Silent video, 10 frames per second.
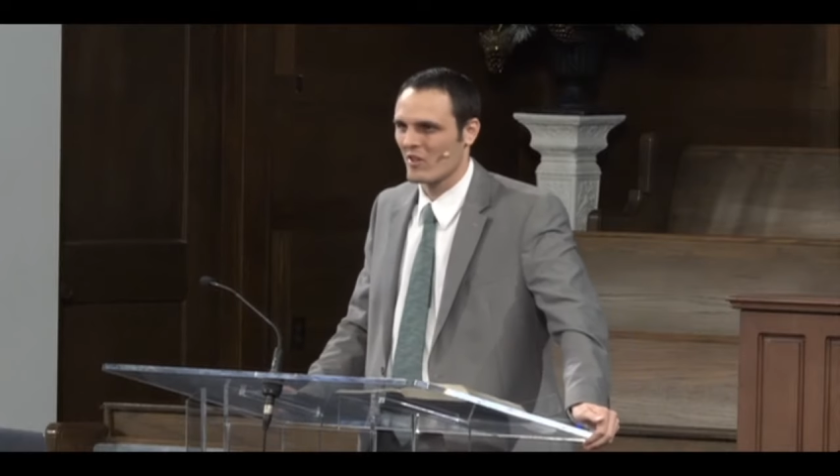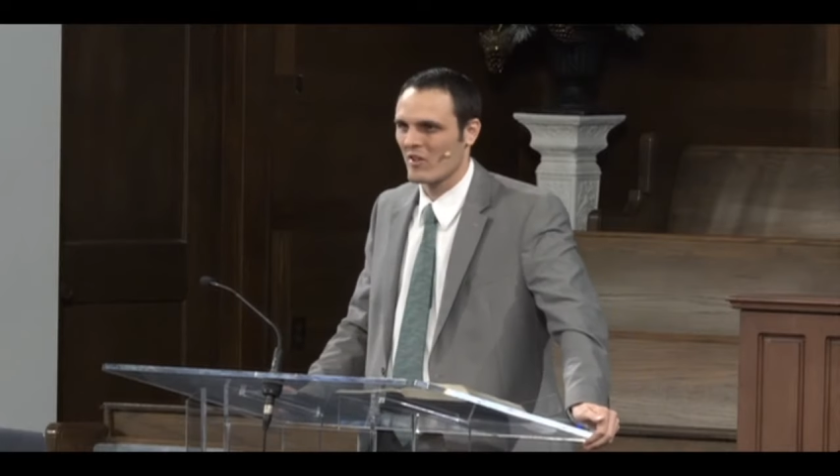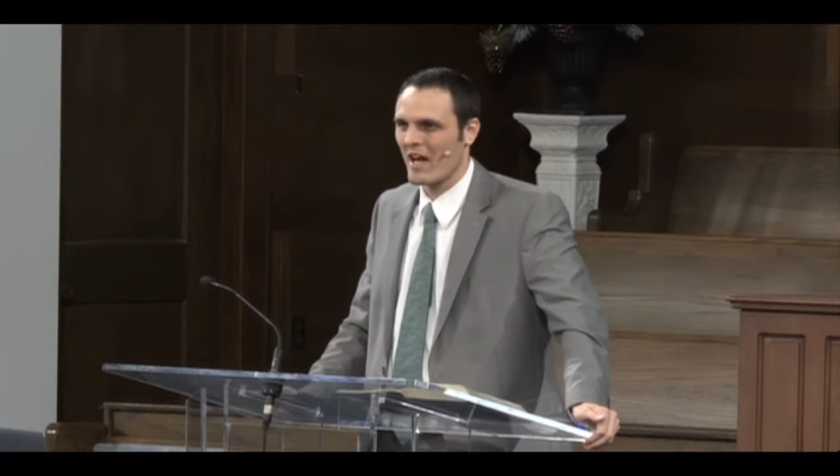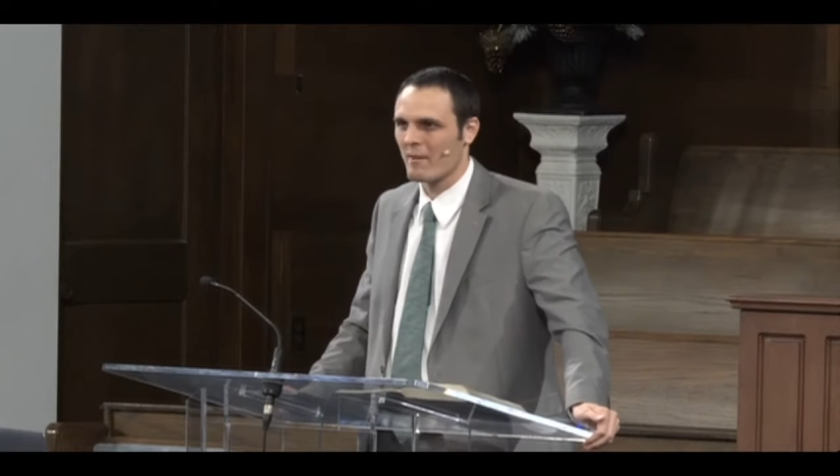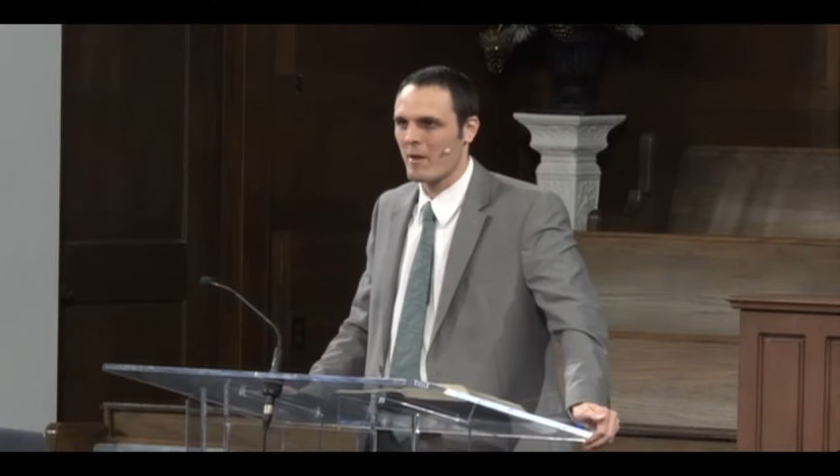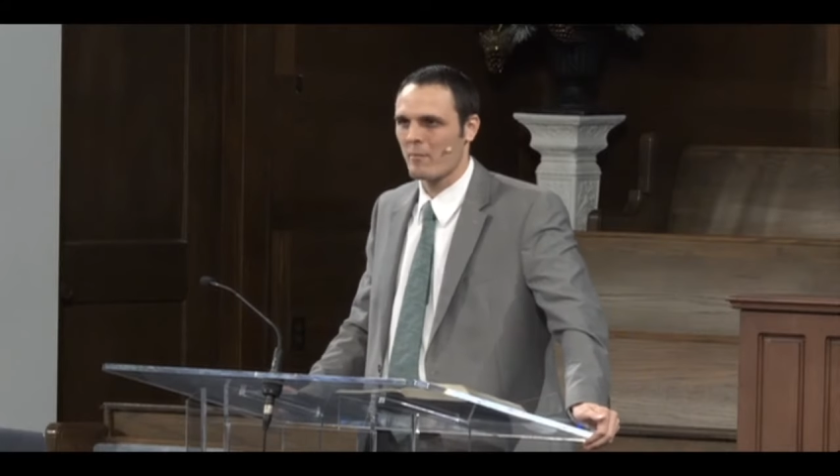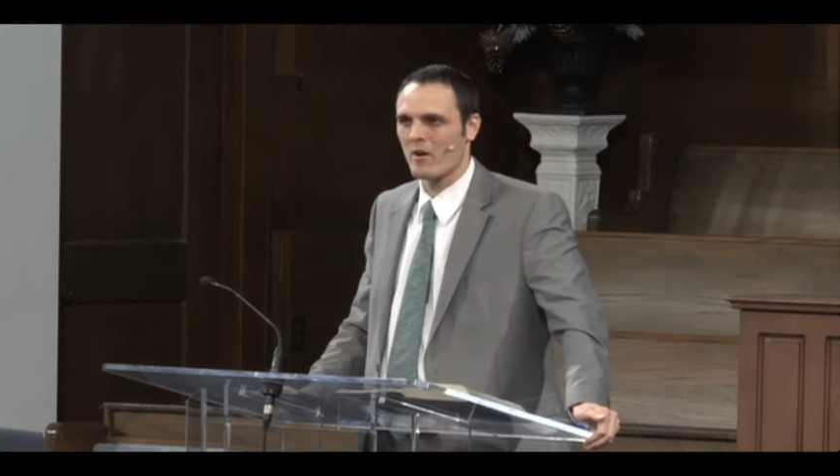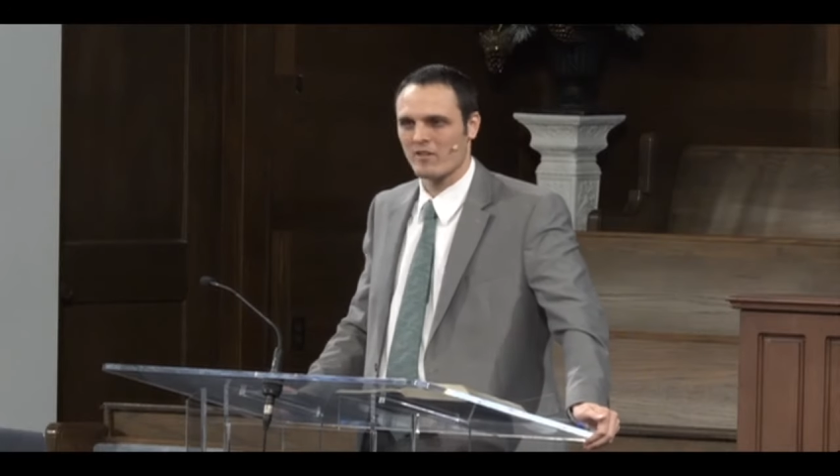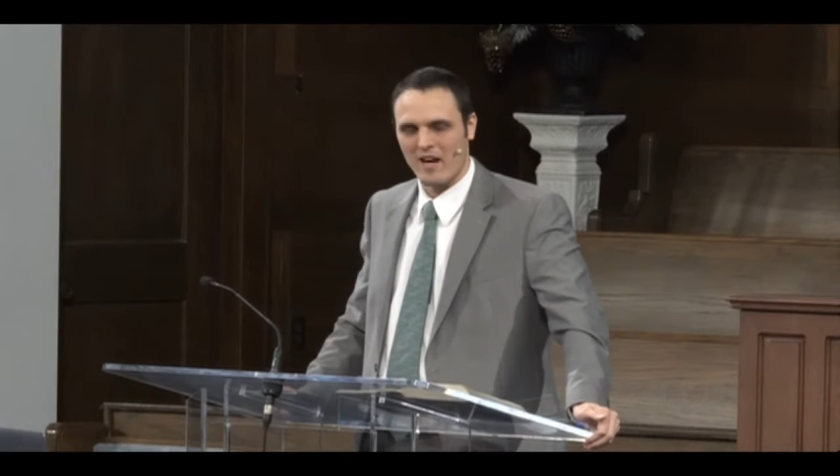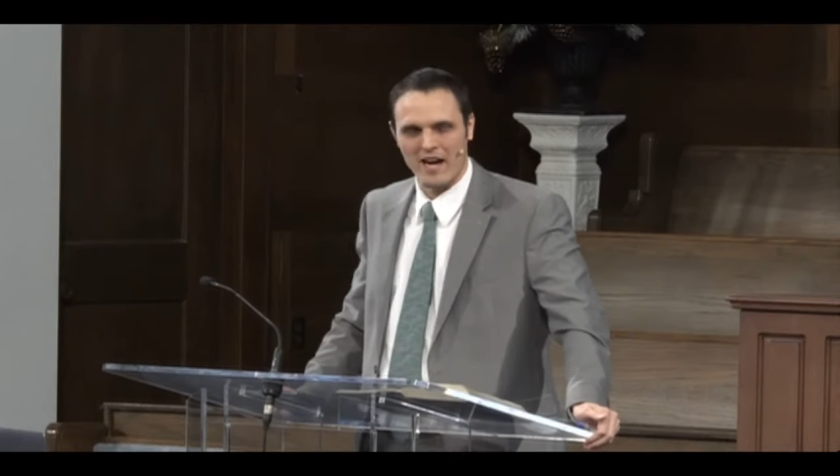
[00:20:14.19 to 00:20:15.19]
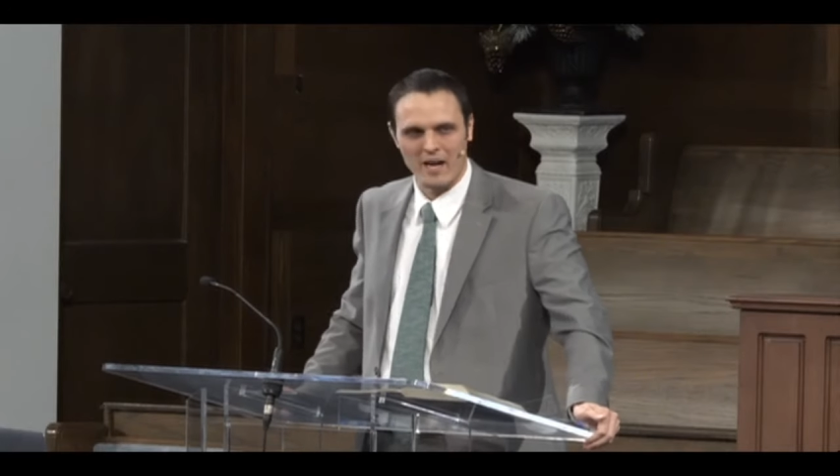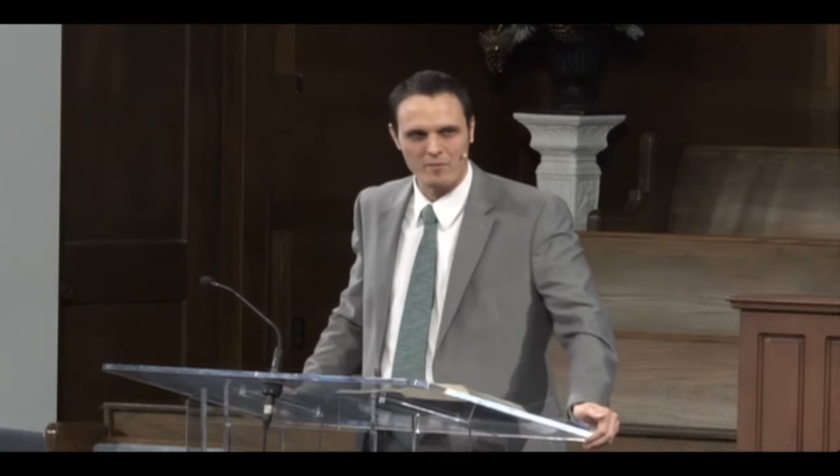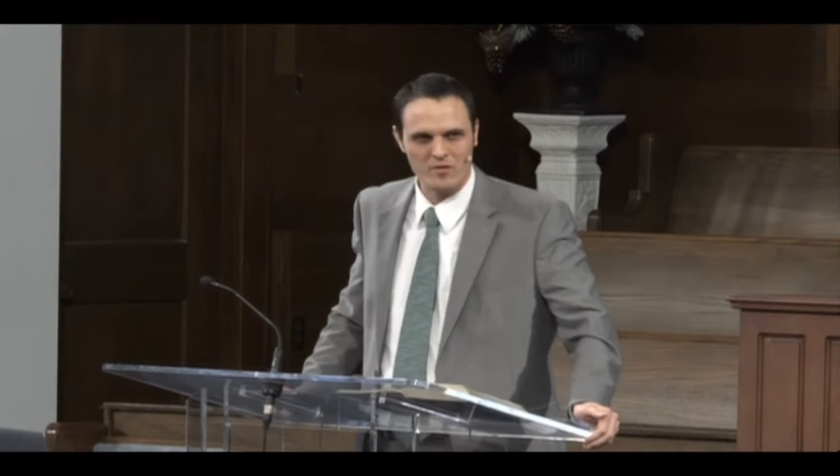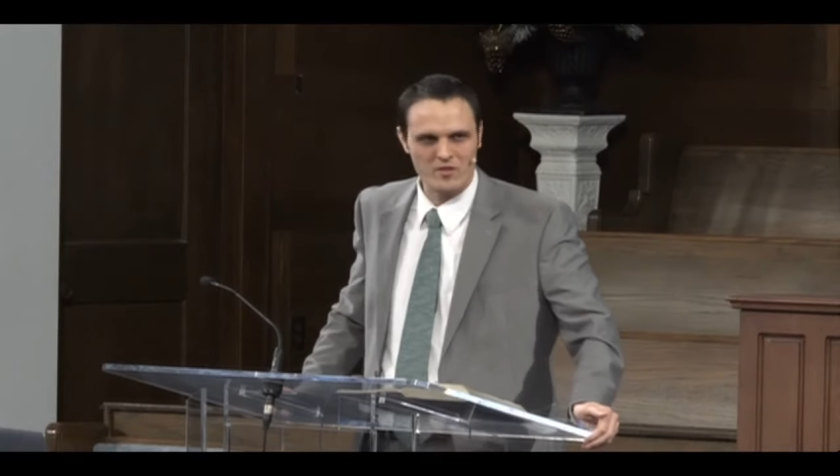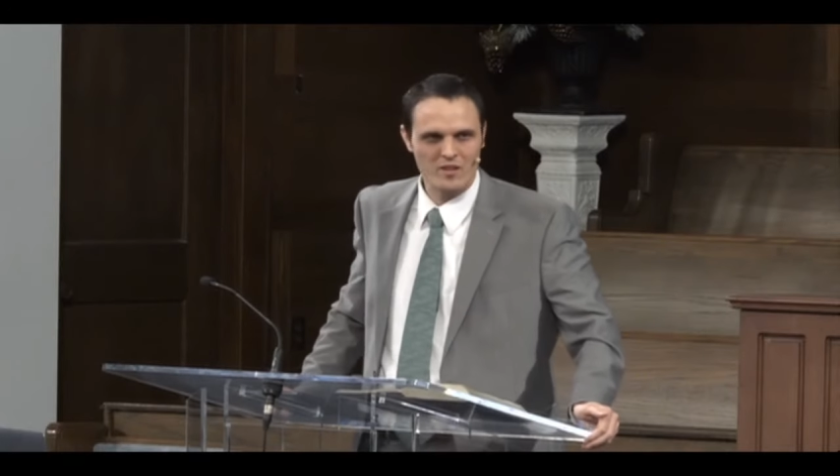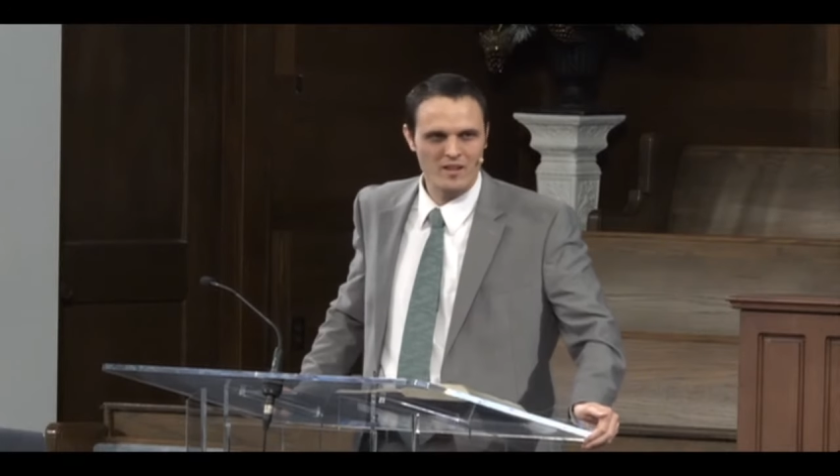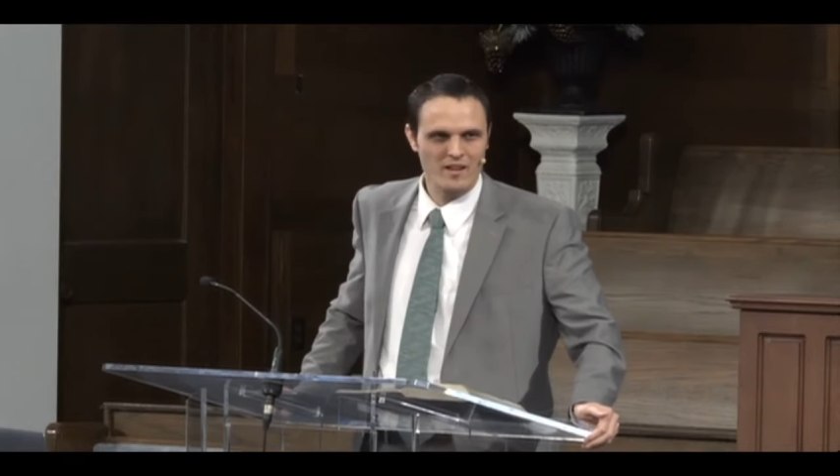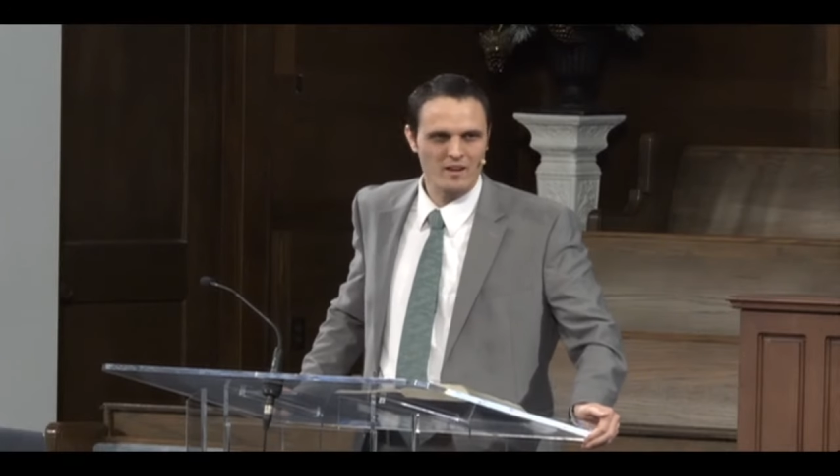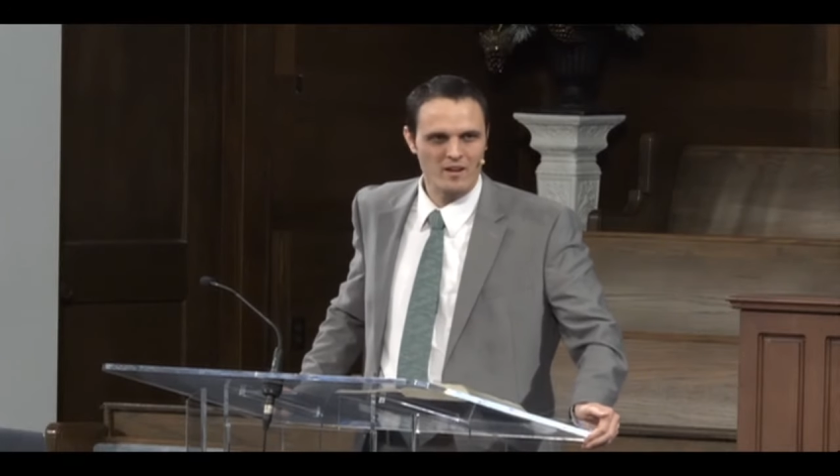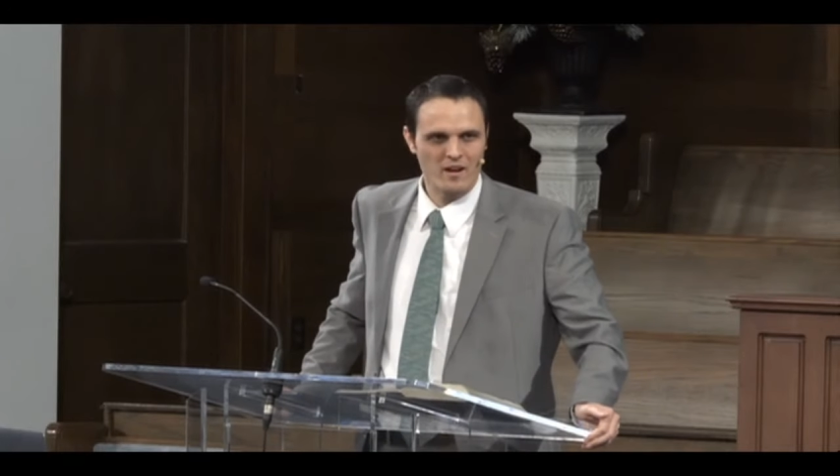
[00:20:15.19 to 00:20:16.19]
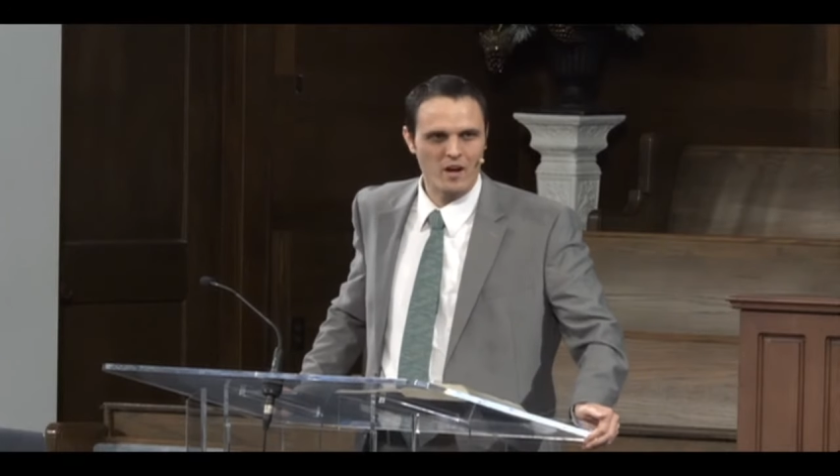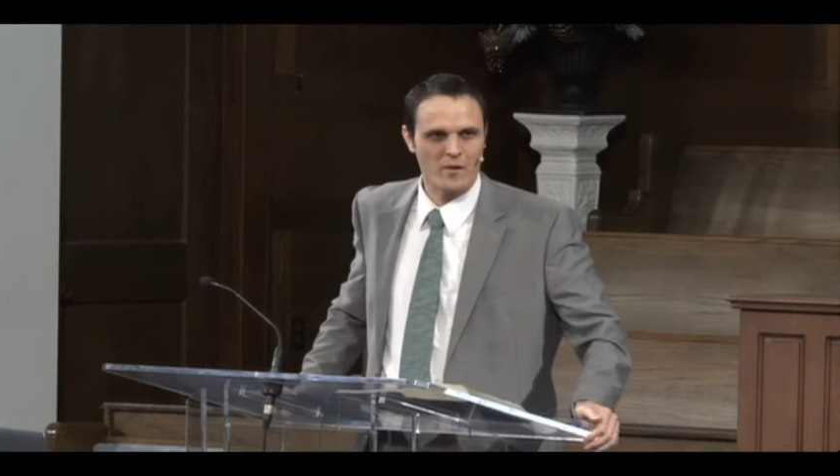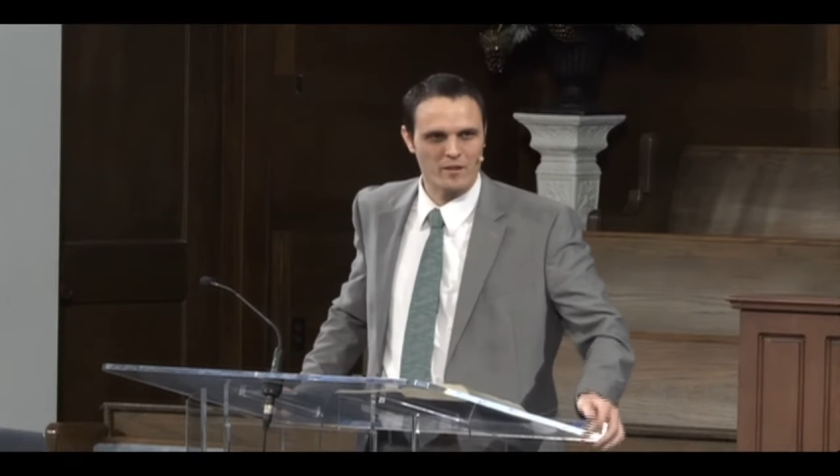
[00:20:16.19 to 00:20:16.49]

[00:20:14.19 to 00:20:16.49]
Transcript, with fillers: A lot of people at times are